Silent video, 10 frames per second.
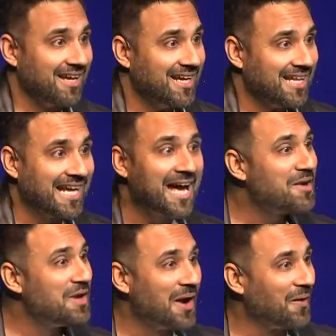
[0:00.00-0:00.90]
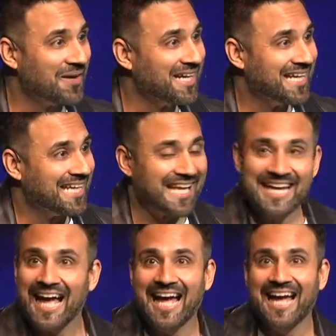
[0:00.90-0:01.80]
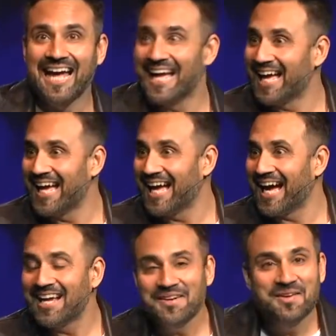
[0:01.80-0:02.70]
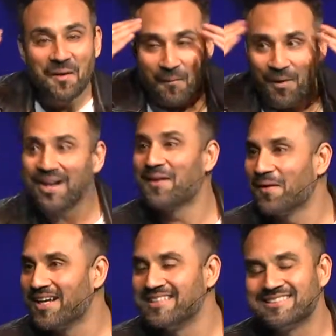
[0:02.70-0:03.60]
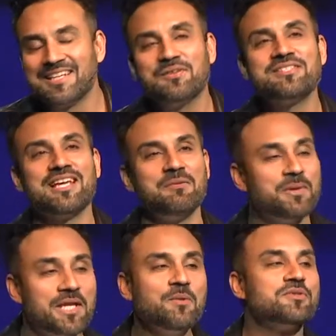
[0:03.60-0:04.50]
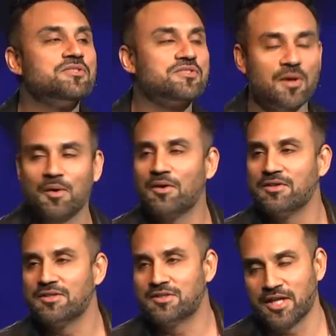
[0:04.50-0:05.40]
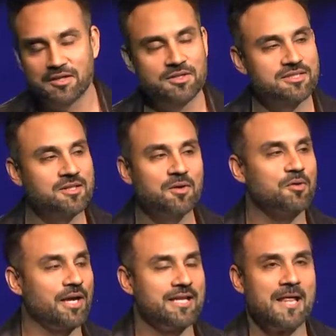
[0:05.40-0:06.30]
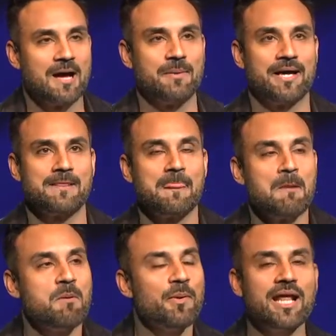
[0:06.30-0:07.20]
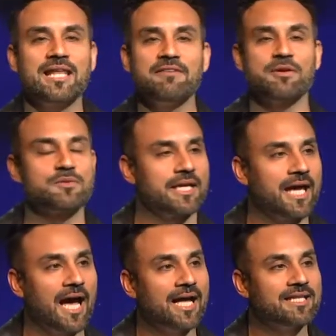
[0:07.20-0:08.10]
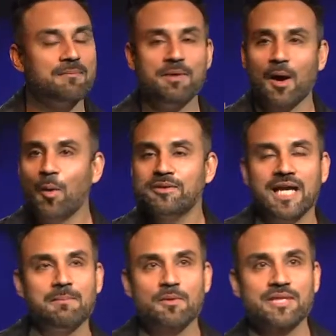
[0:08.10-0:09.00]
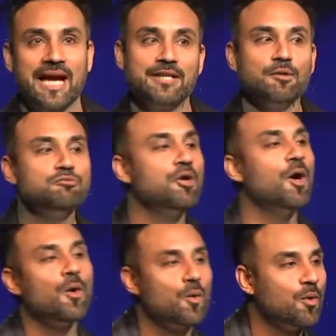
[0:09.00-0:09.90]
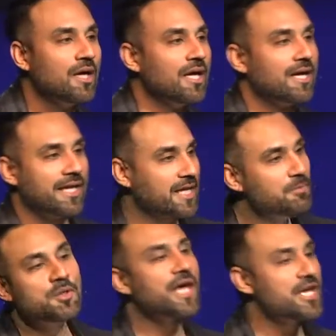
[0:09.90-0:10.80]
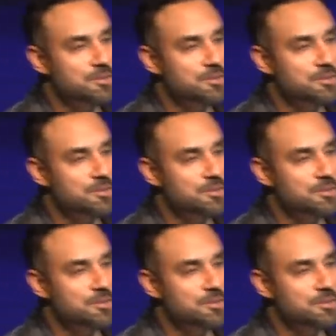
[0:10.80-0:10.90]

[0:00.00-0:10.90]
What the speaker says: Like, I don't know. Like, I don't know what it was. But he was so generous, so great about it. But when I left, I was like, the whole time I was like, I don't know. Like, communication